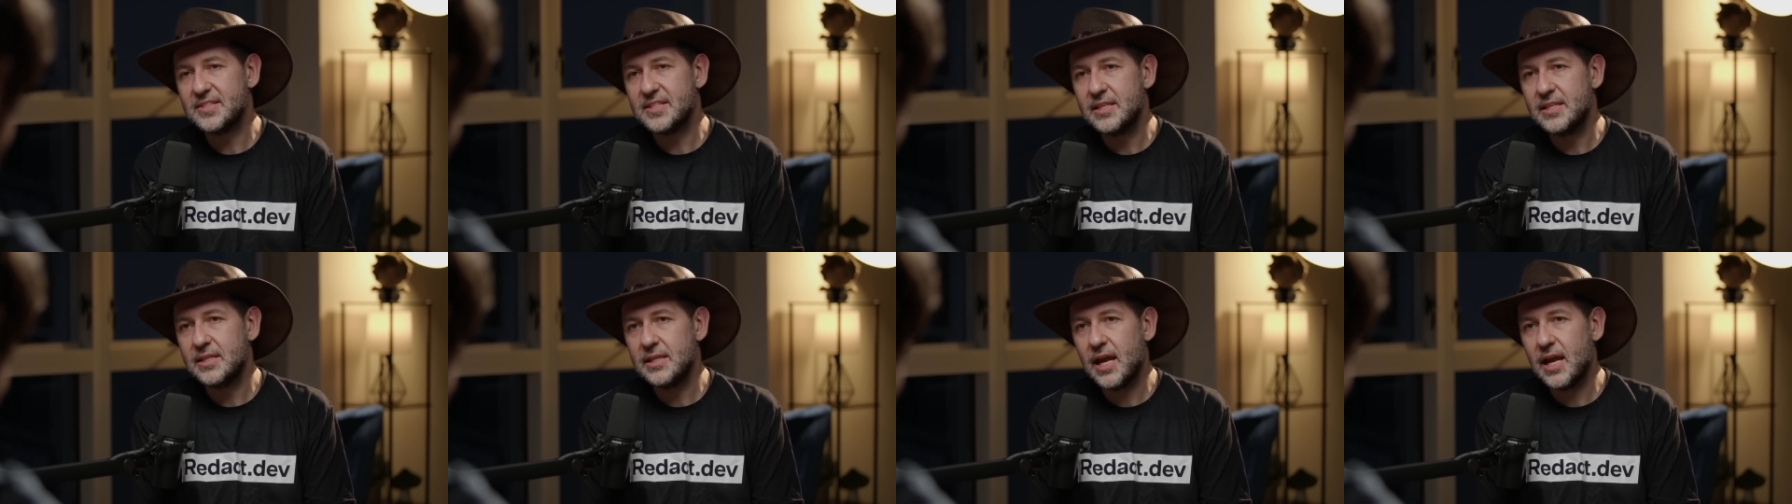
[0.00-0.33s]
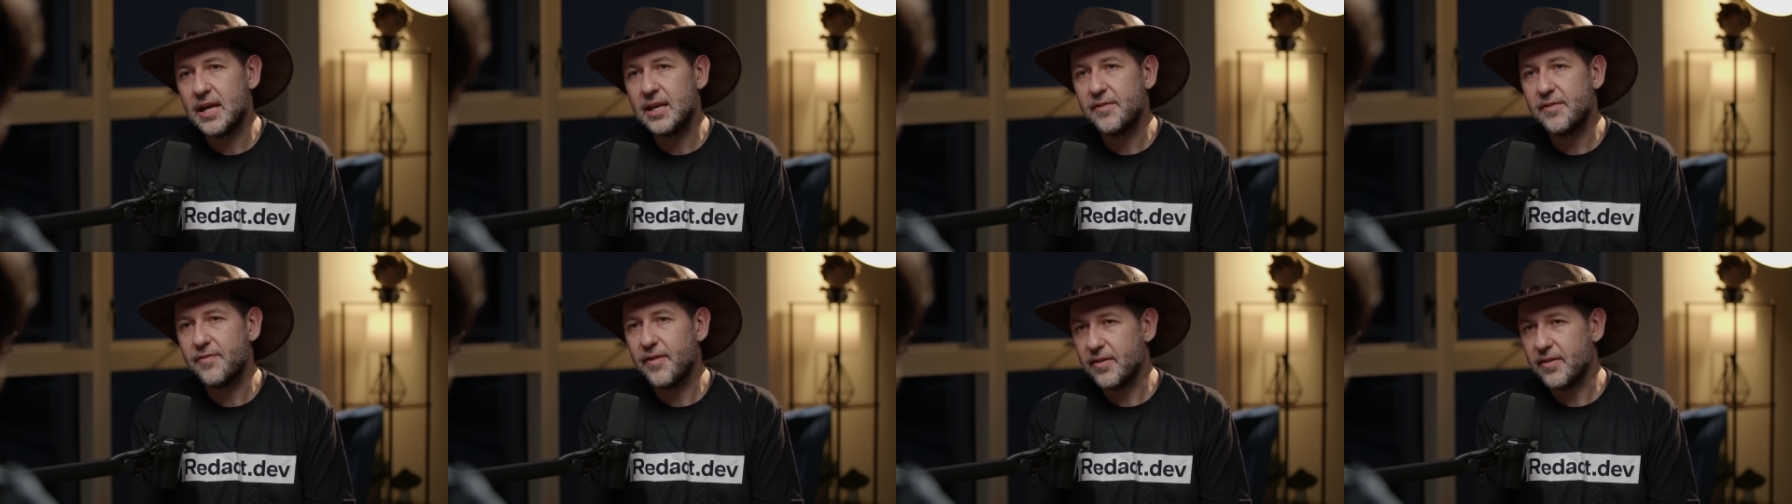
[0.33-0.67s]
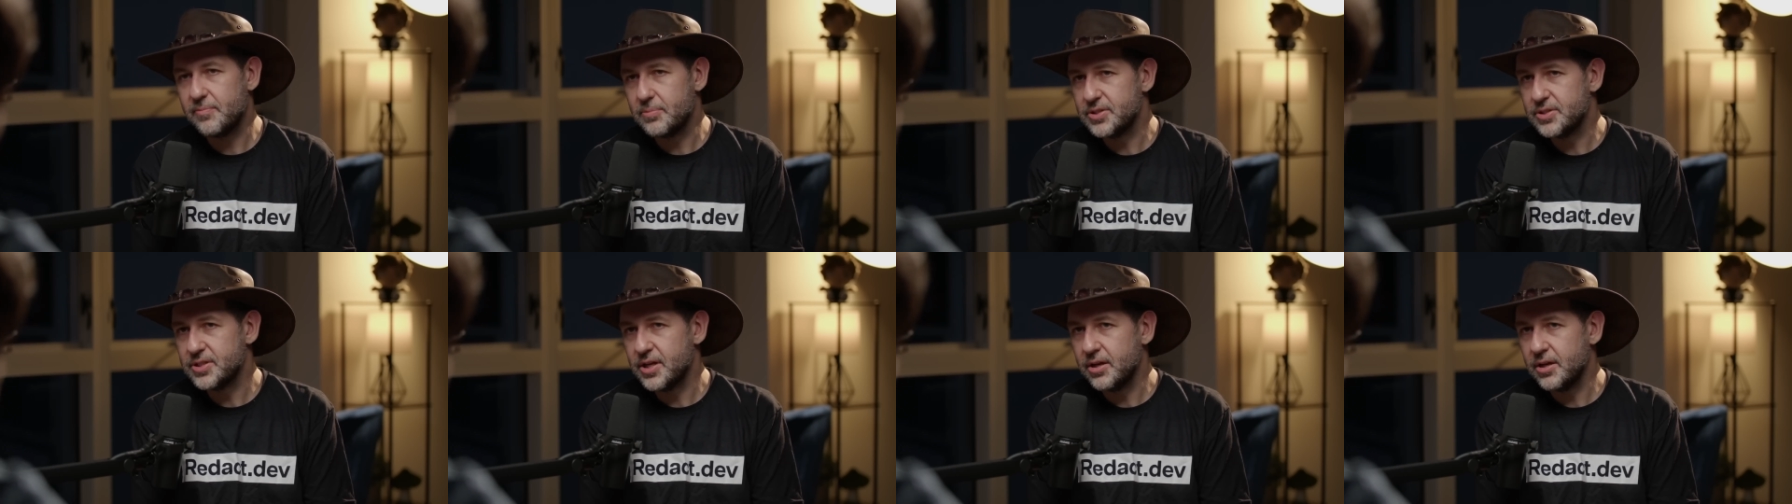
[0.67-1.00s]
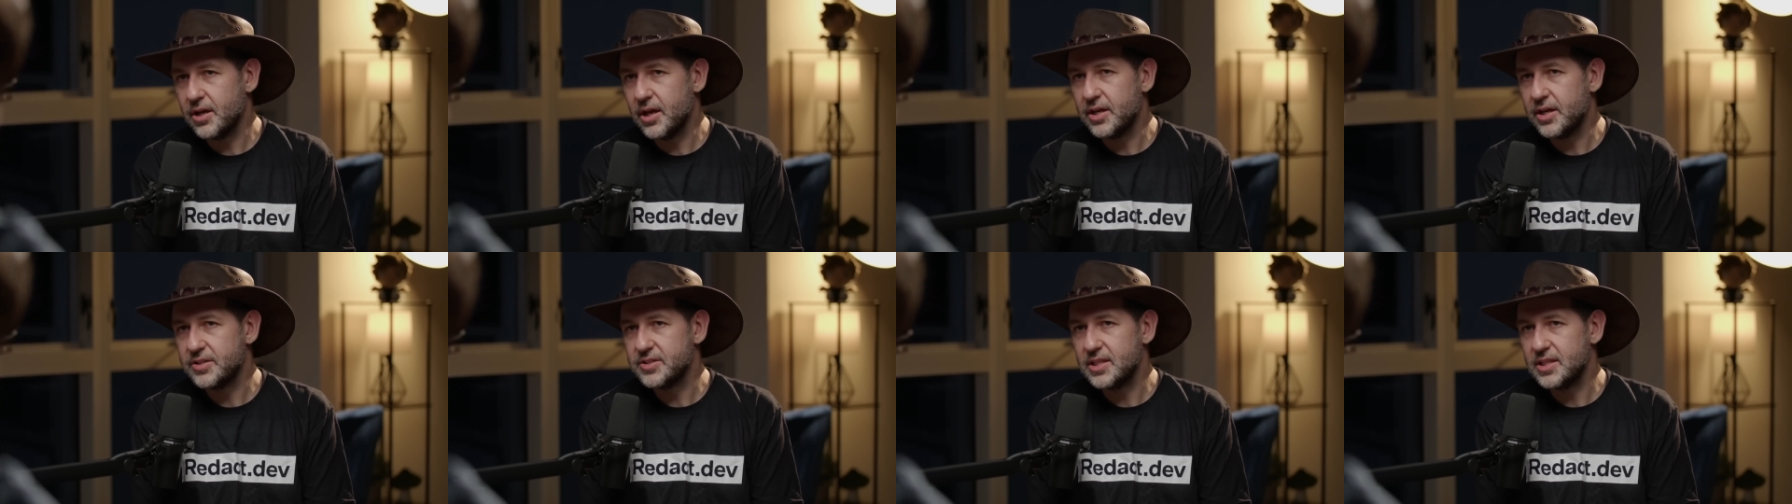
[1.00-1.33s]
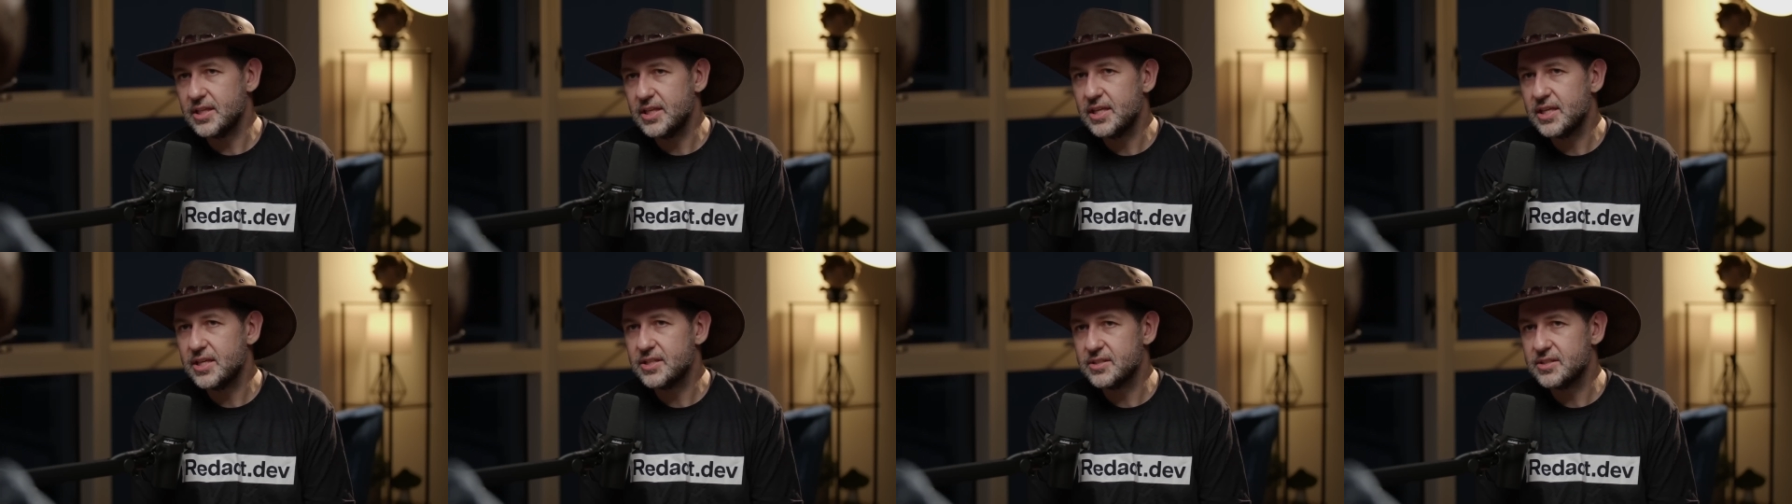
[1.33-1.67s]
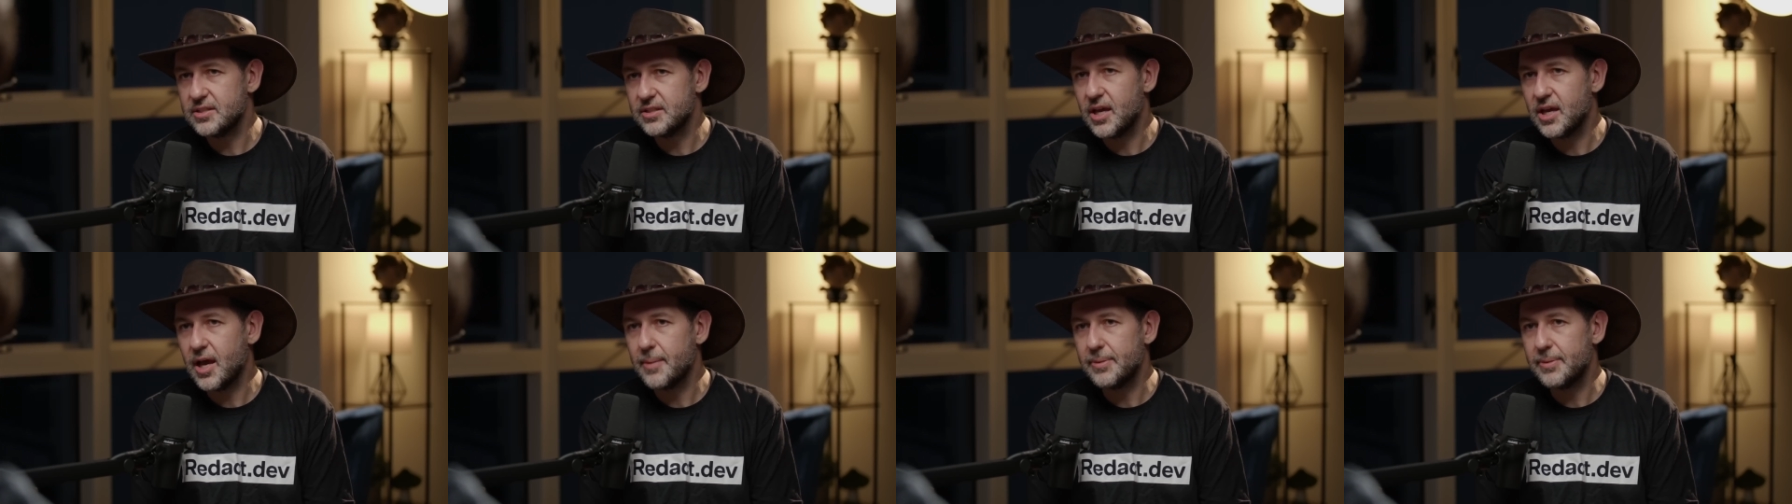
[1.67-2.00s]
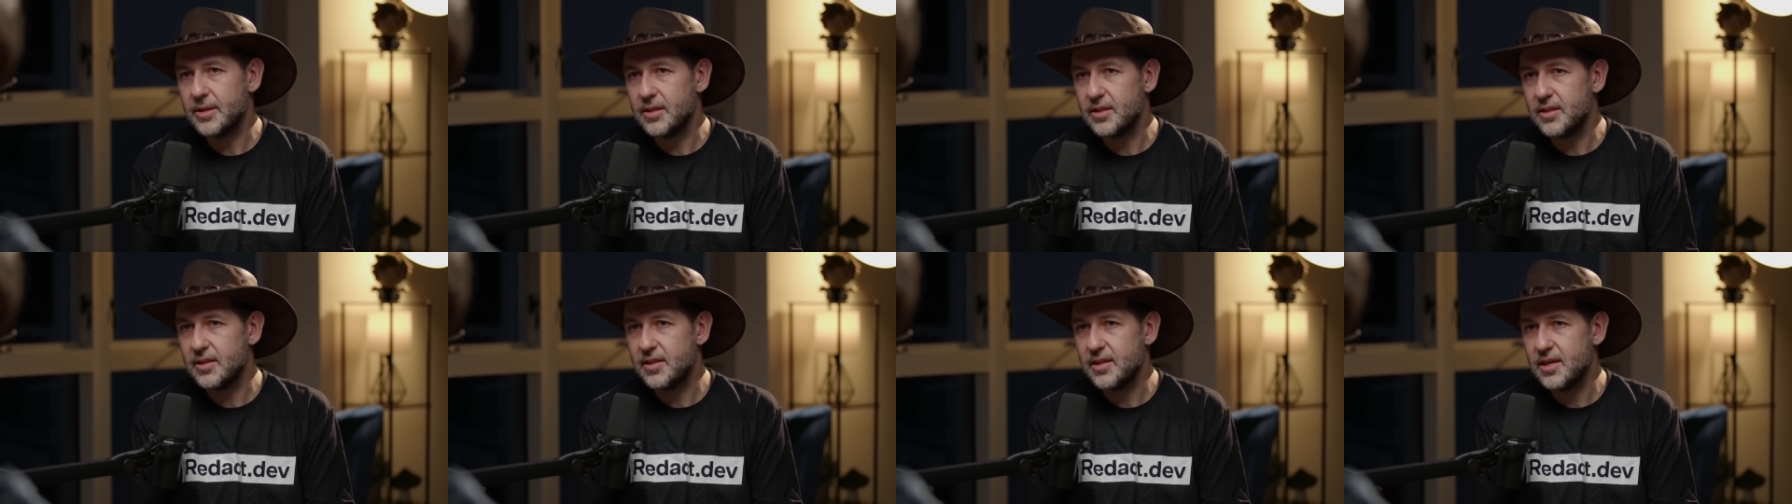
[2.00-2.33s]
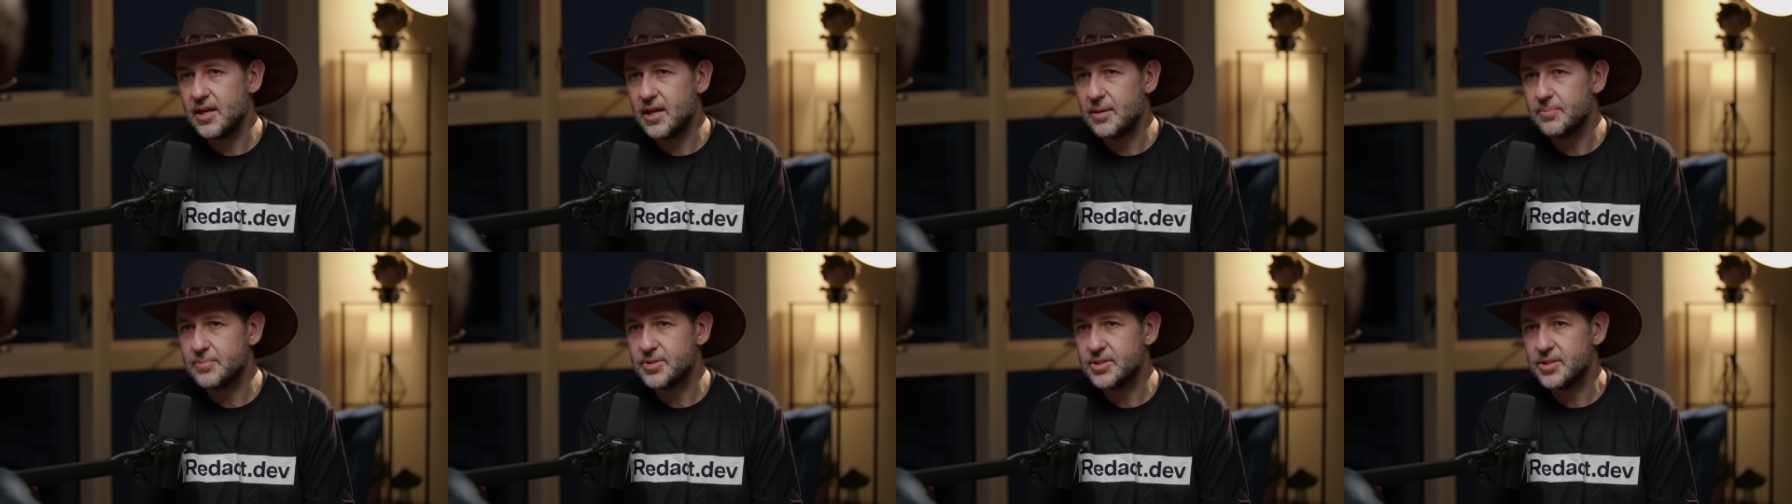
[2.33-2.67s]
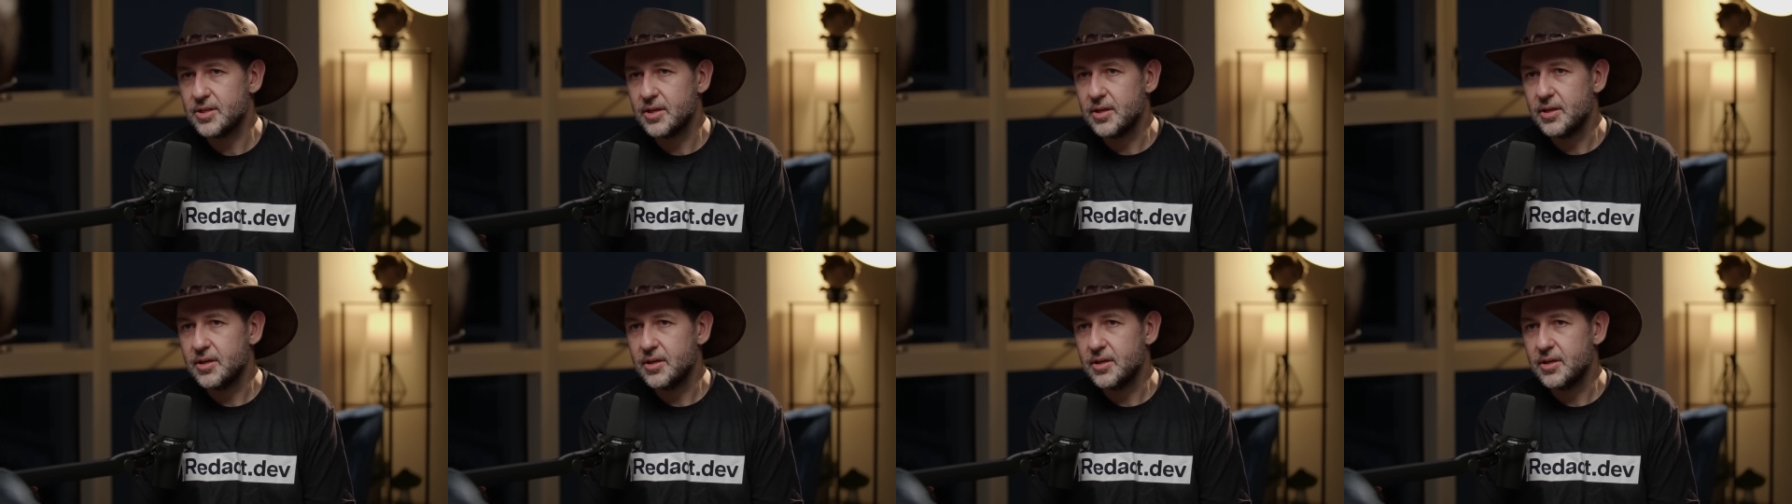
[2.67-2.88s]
95% odds that he has a copy of the DMs.